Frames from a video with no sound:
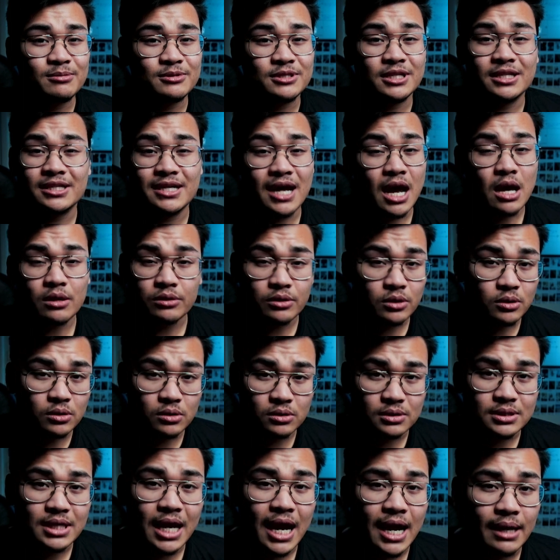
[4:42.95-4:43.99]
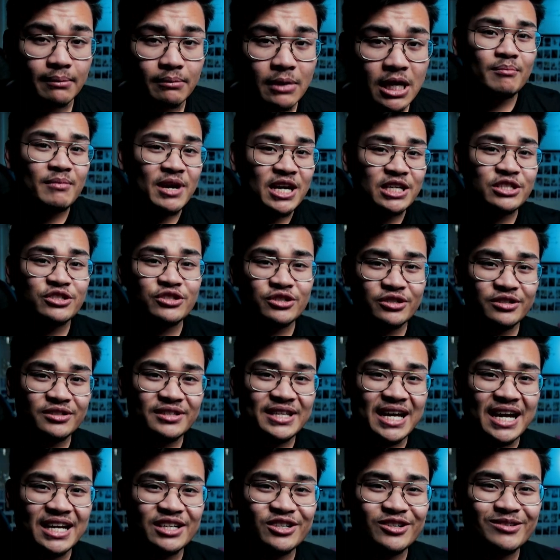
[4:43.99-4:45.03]
upside down the whole time. Make sure
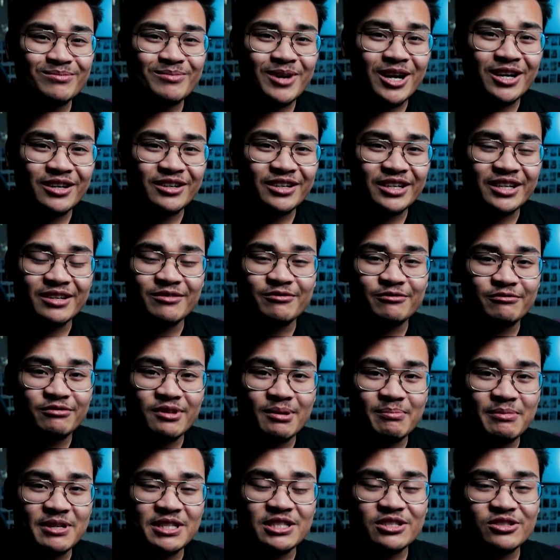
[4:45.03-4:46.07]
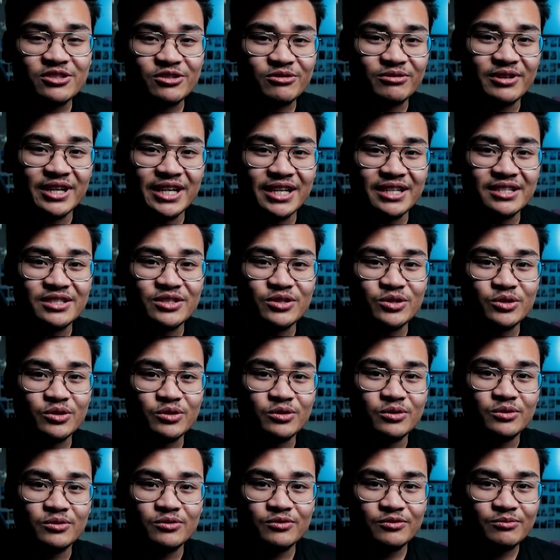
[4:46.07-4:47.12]
that your monitor can flip its screen
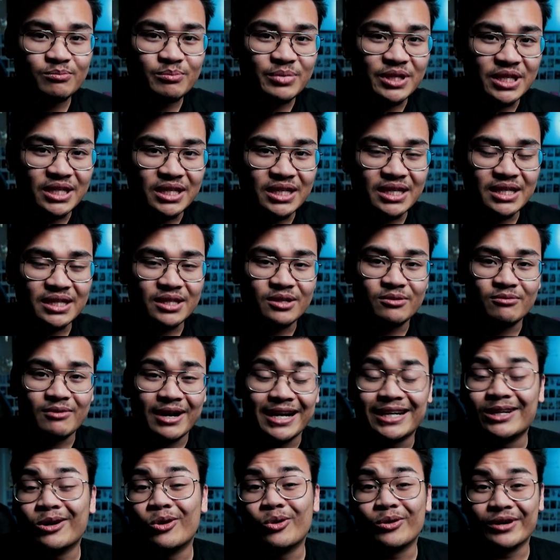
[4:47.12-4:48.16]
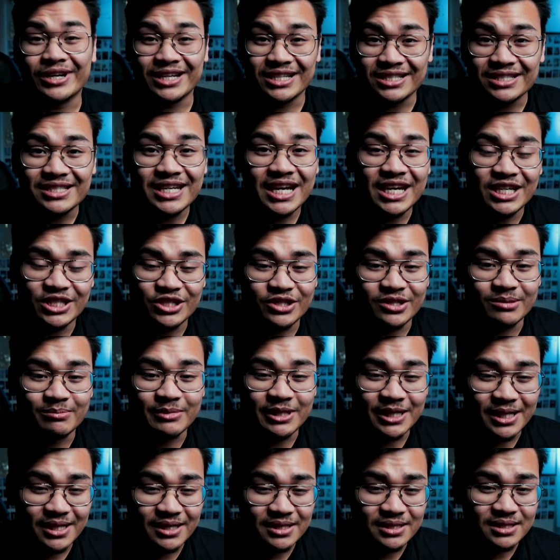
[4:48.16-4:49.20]
to be in the right orientation,
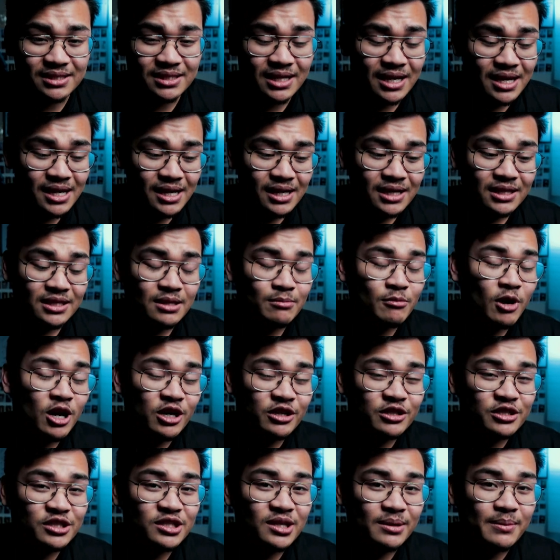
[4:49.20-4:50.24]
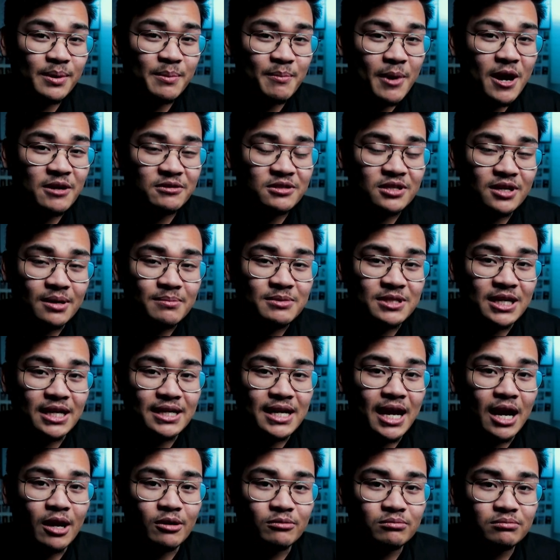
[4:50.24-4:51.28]
because the monitor is going to be mounted upside
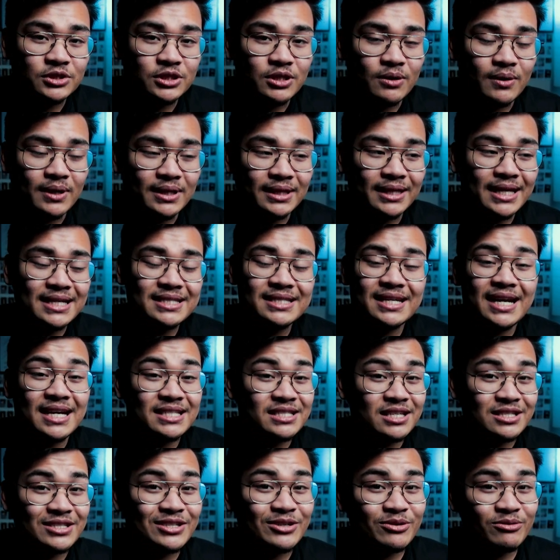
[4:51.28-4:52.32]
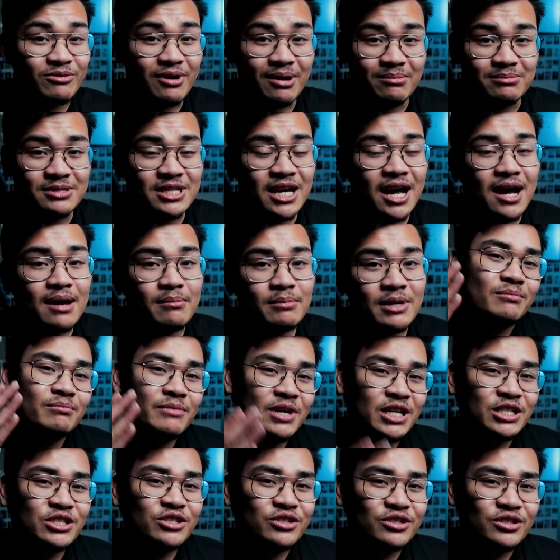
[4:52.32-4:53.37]
down. So unless it has a screw up top,
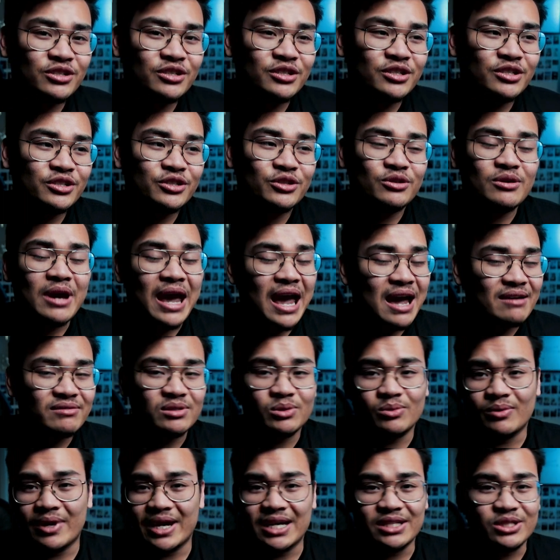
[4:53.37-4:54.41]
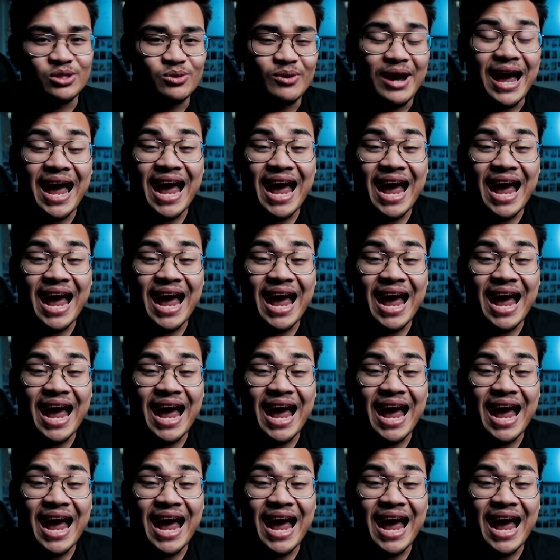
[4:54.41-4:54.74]
make sure you have a way to